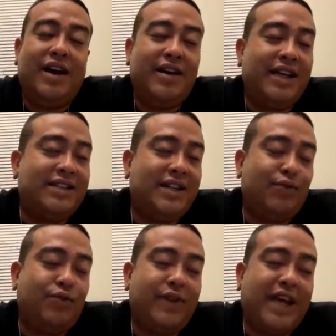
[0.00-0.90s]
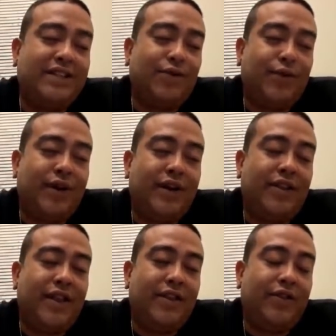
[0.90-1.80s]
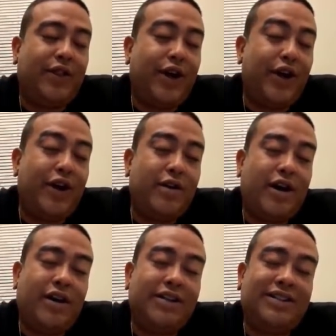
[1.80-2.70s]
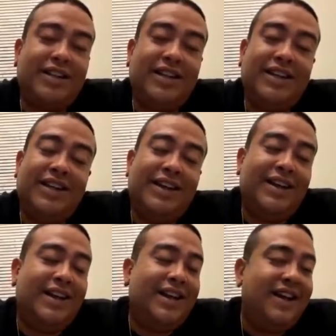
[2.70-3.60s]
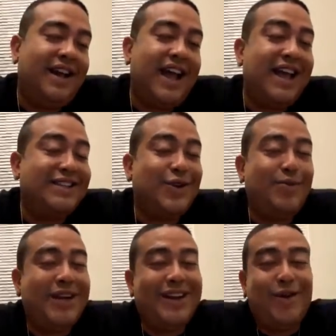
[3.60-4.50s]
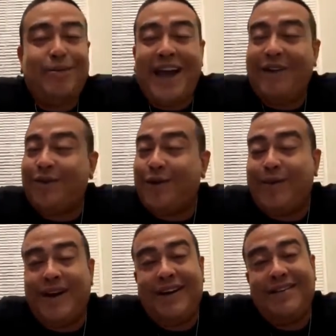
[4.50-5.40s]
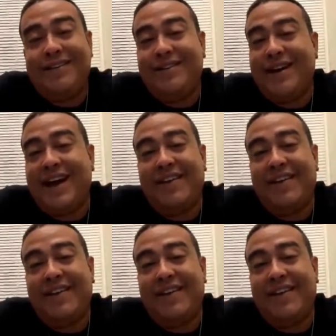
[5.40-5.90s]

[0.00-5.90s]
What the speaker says: that's the one. And then third, honestly. And it's gonna be a little bankroll, man. You gotta